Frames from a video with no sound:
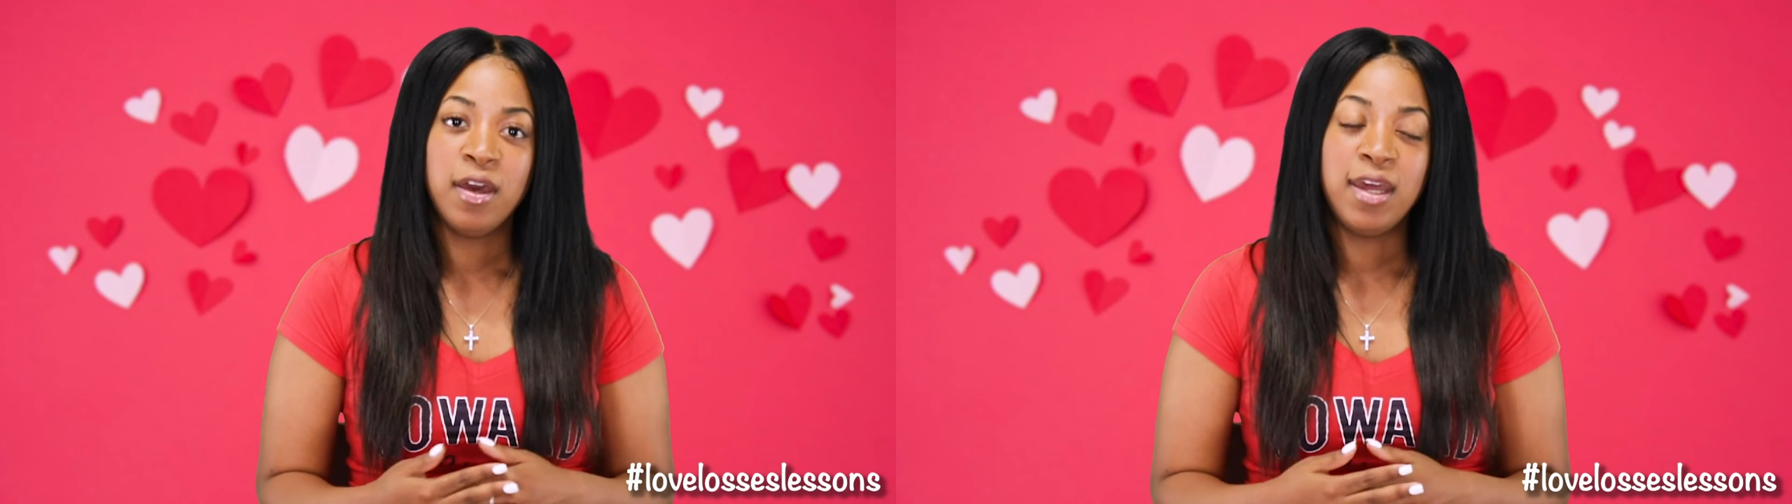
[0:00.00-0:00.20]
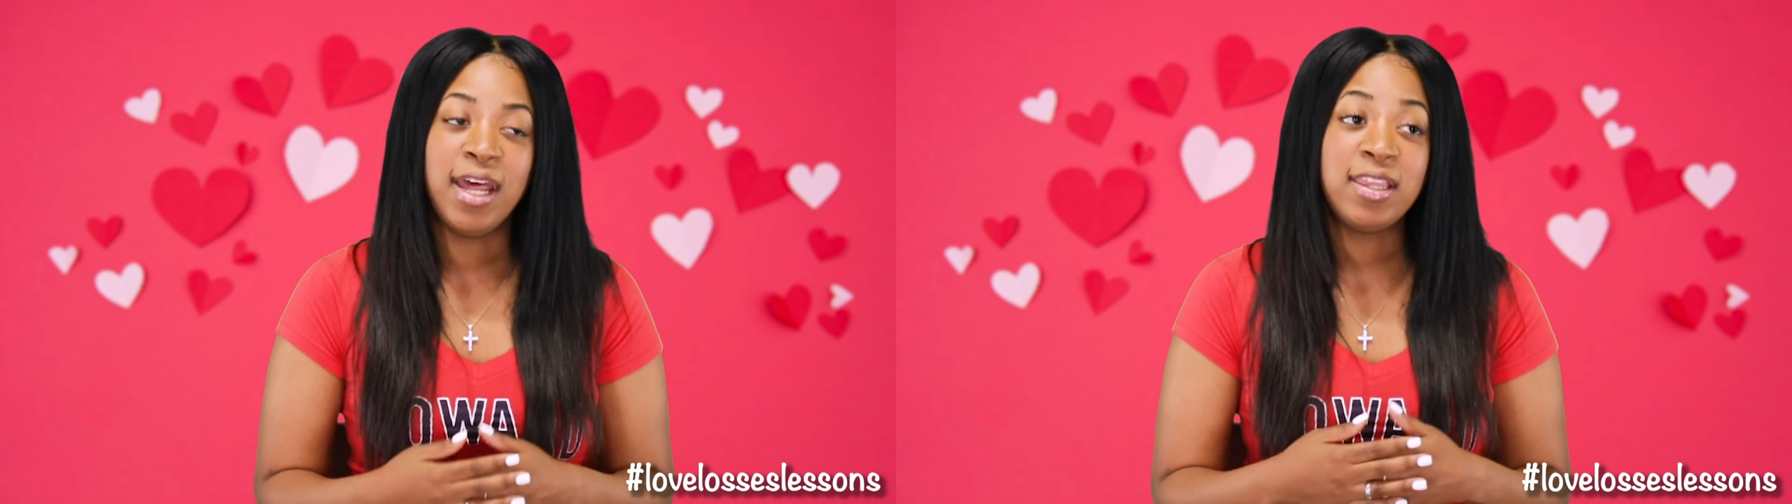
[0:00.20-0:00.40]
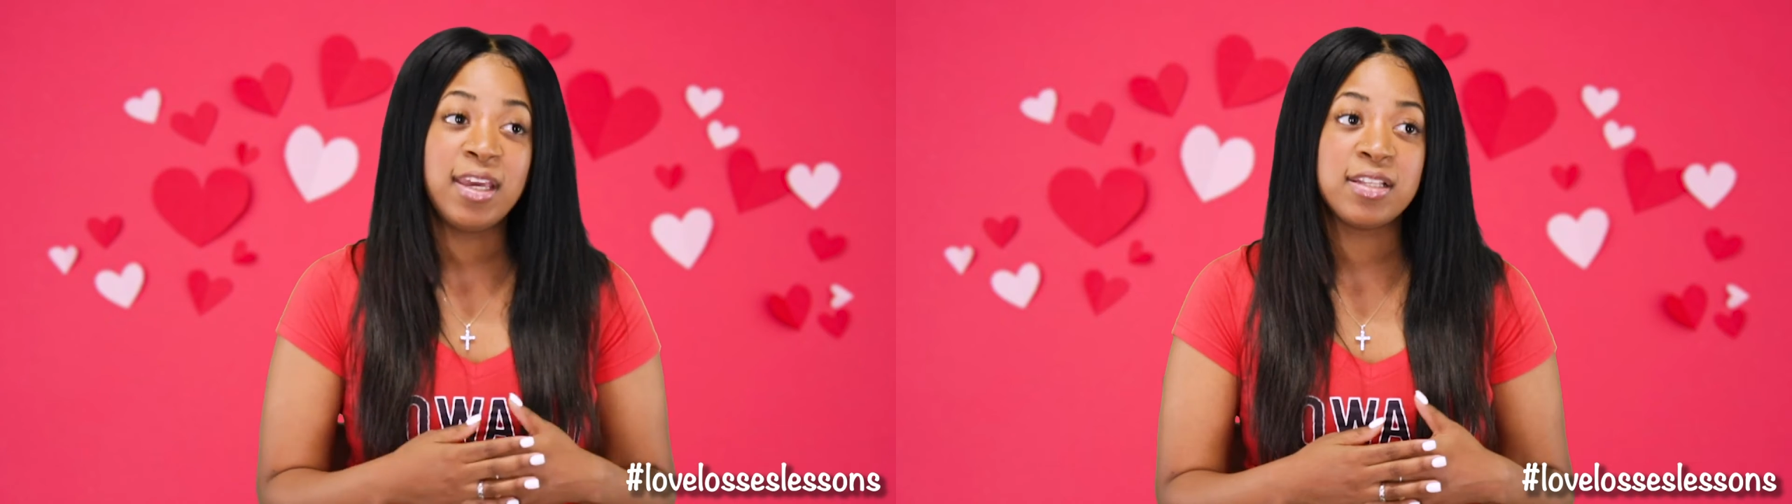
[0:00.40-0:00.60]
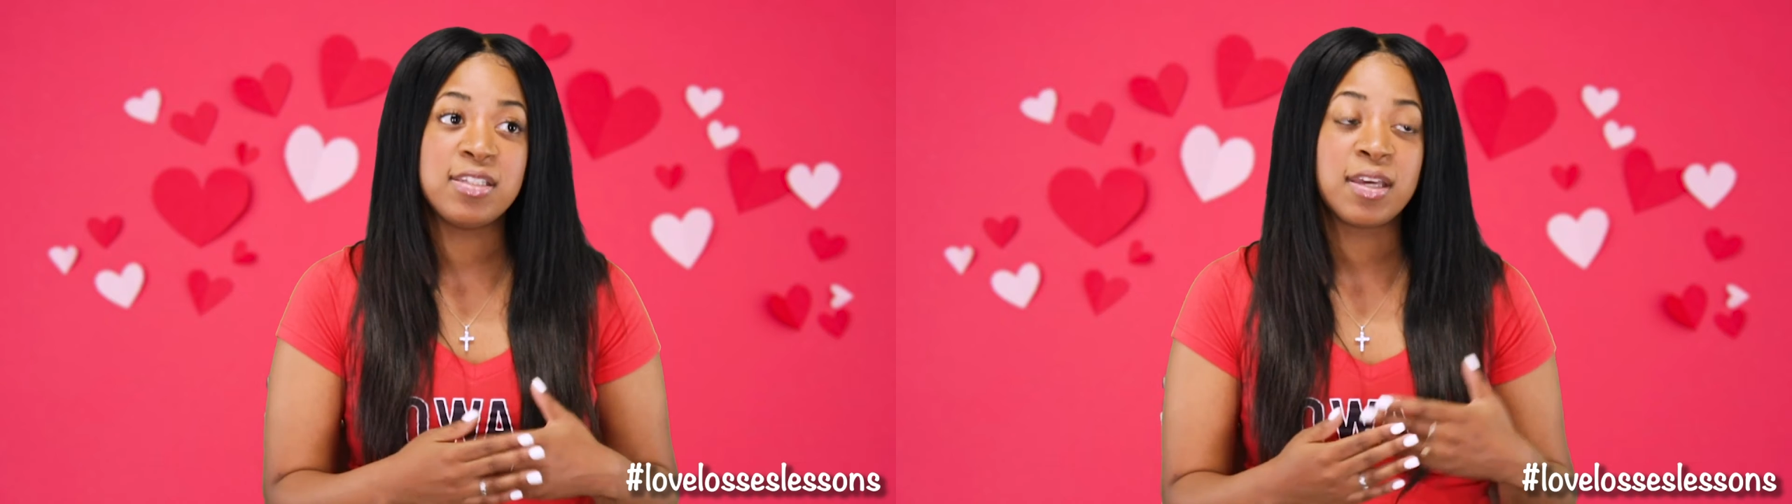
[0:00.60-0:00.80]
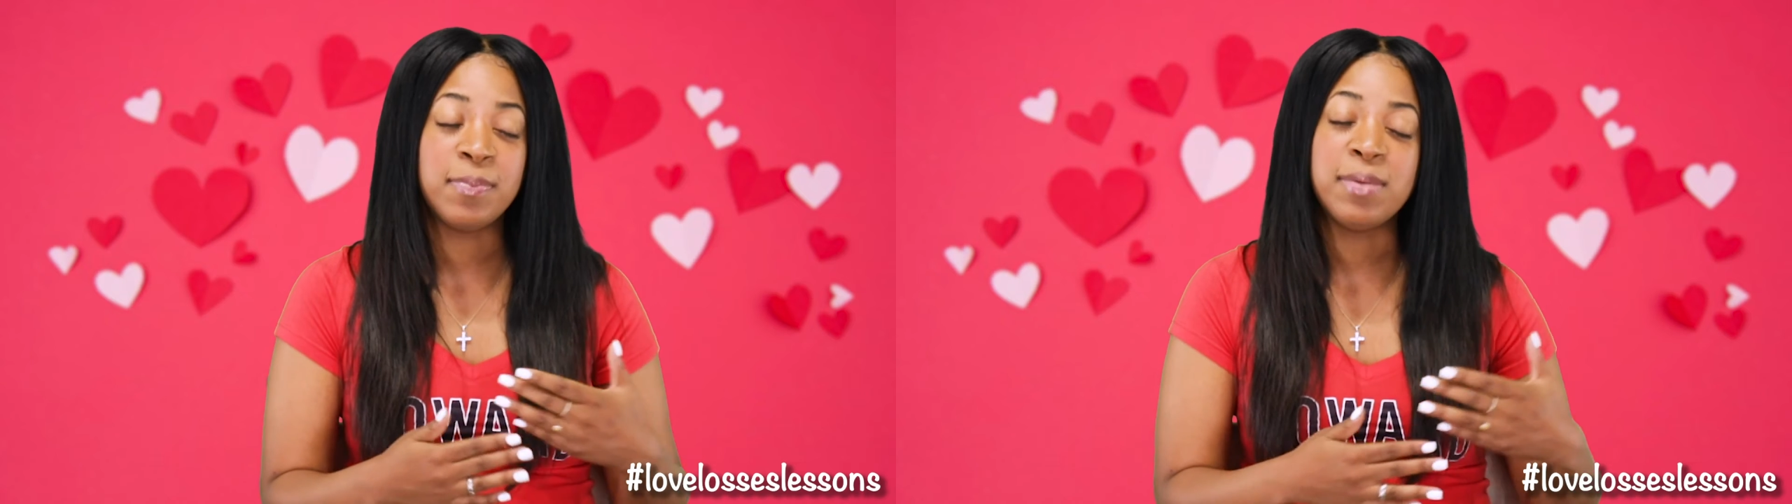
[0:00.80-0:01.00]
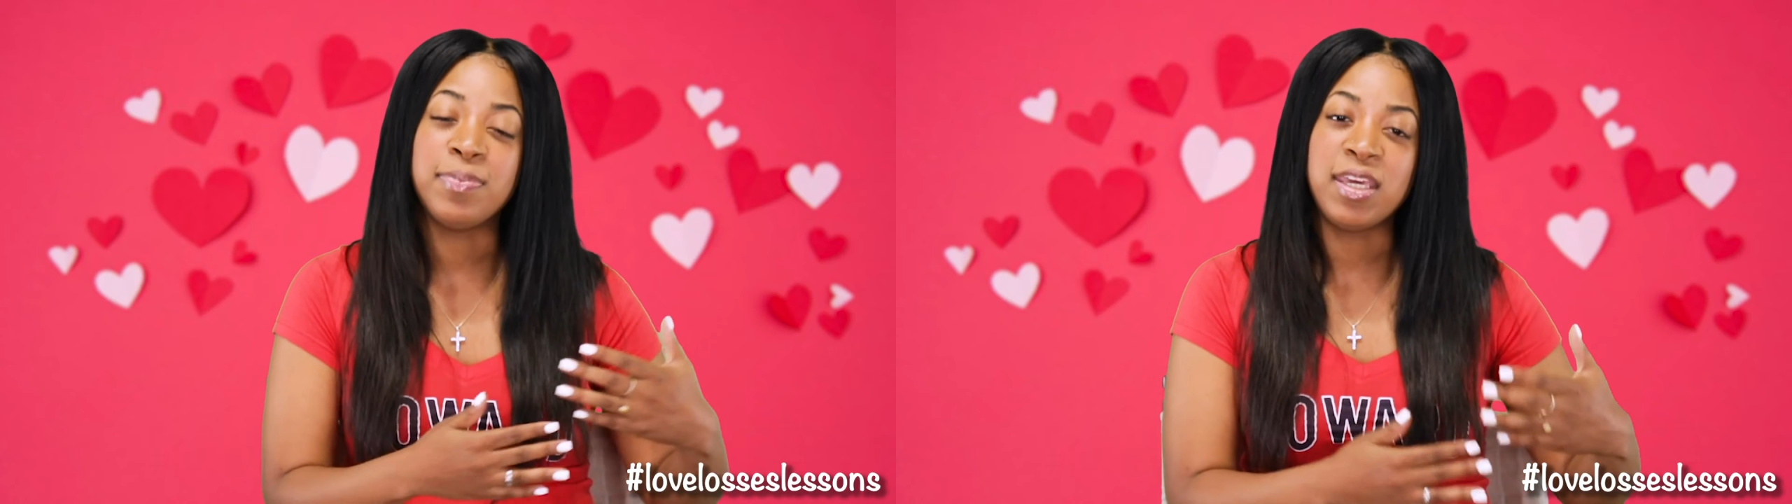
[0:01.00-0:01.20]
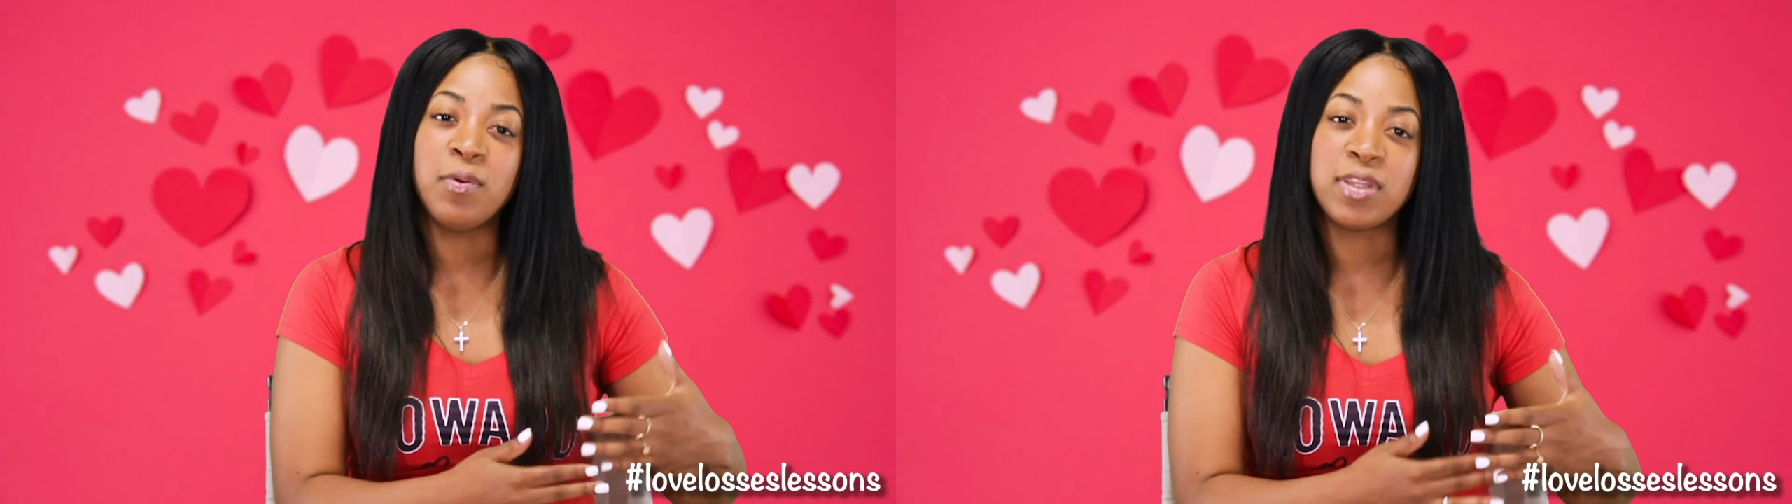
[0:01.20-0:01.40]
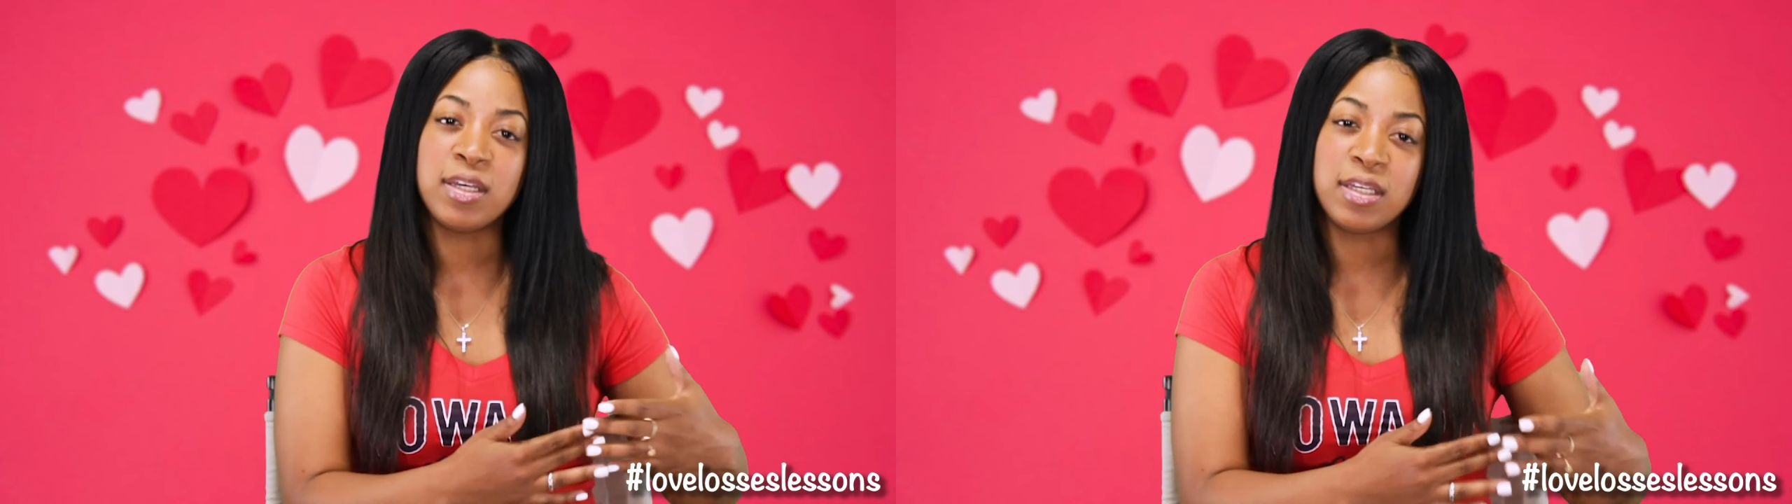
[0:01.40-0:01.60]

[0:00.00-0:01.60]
And I think it took me being with a